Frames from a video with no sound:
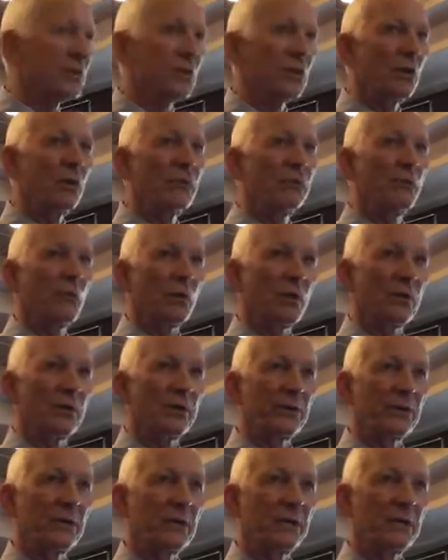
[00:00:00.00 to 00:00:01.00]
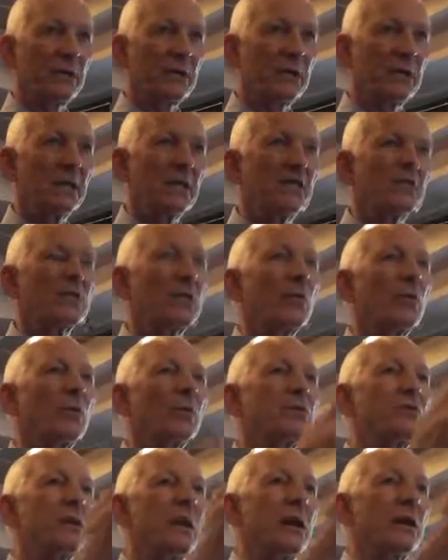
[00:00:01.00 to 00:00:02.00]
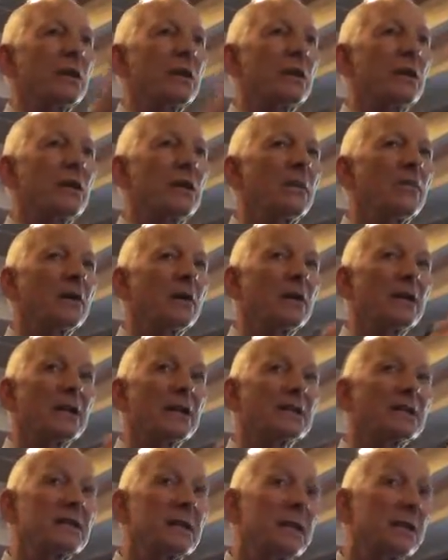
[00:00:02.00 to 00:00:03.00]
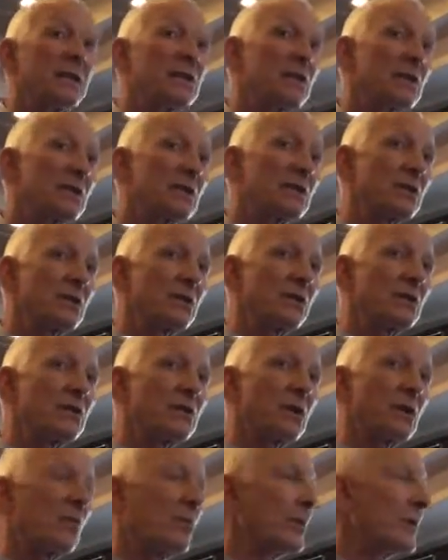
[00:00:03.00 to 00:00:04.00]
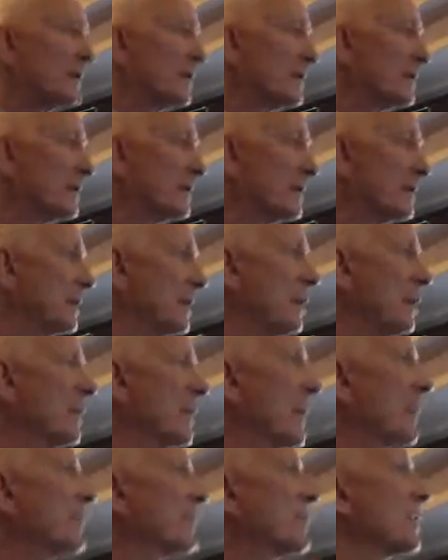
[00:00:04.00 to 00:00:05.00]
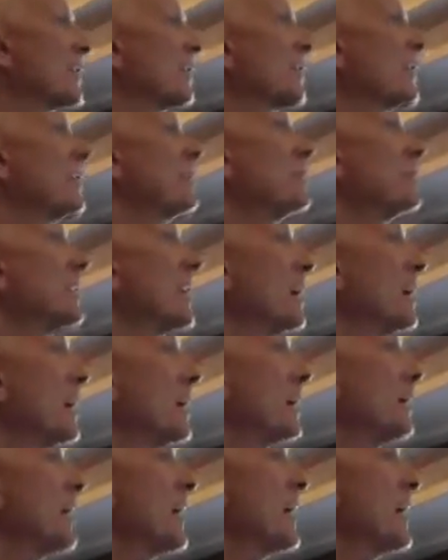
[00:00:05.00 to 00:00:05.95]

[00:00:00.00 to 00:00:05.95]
so forth. So we try to cover contingencies so we don't have to keep coming